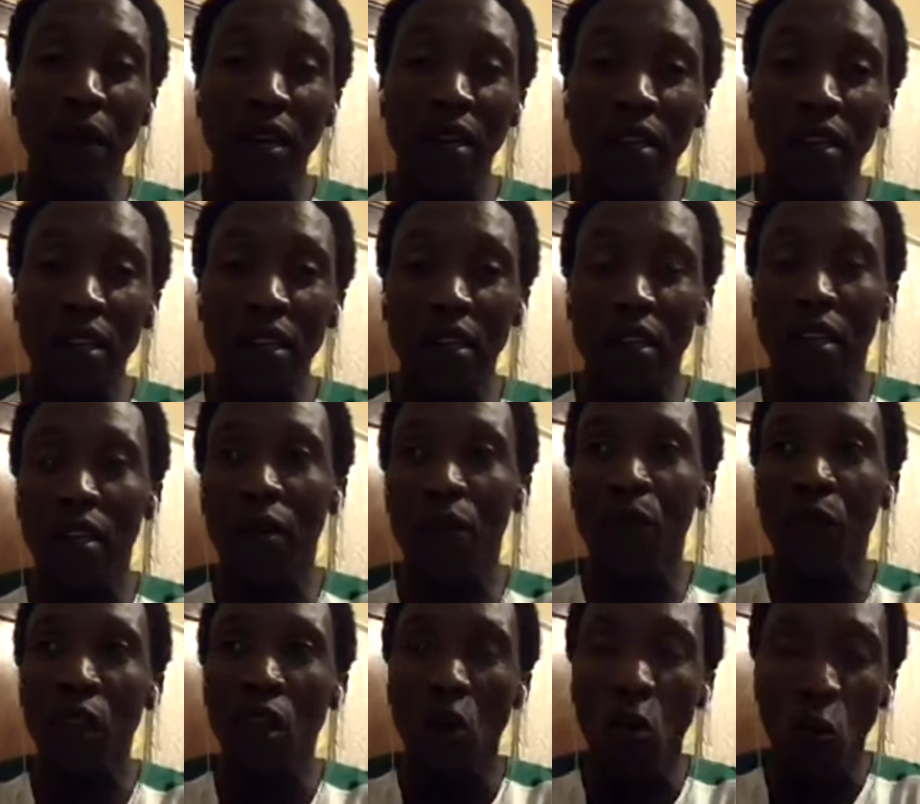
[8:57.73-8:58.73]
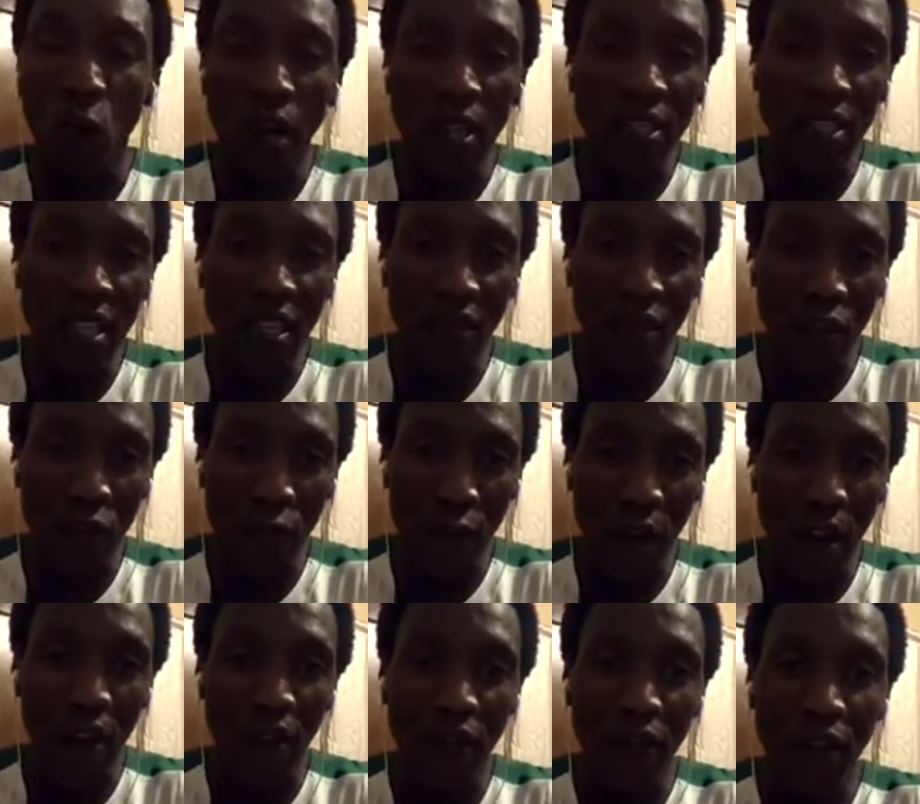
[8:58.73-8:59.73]
I cleared
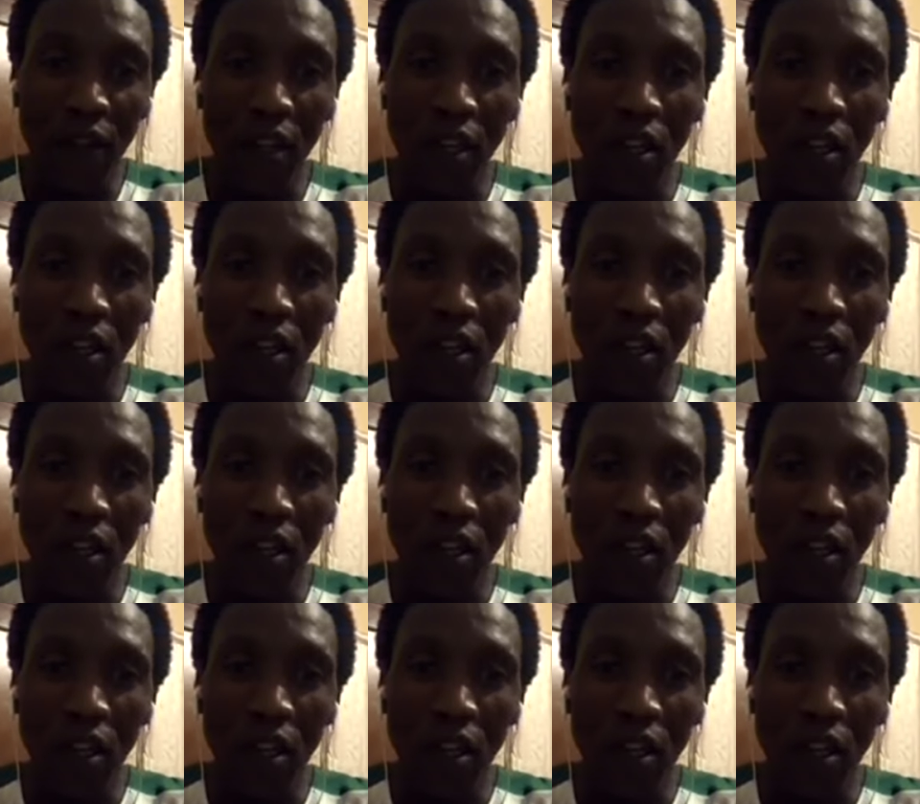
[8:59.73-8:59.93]
175.